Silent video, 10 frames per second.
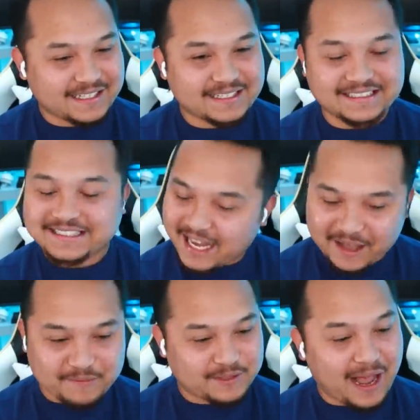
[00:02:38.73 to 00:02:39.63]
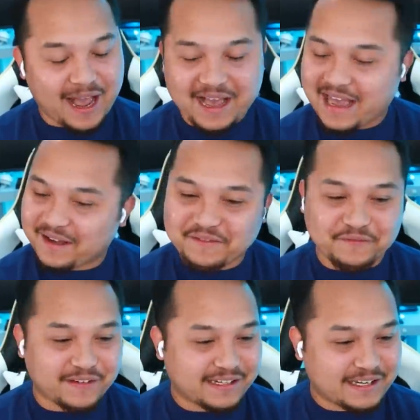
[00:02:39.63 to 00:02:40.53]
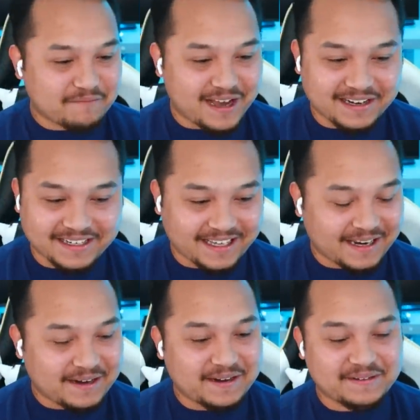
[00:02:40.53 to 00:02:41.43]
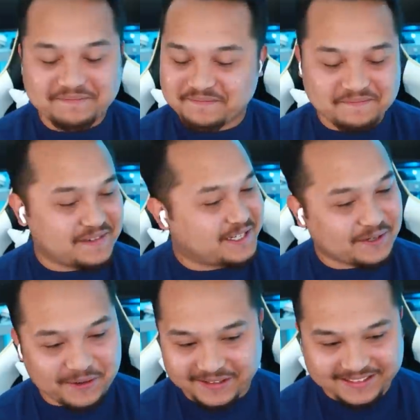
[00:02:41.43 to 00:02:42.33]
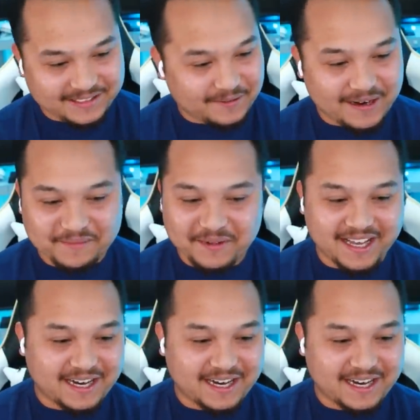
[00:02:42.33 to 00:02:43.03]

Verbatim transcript: one. Damn. So I, I have a feeling I'm not going to get majority of these right, man.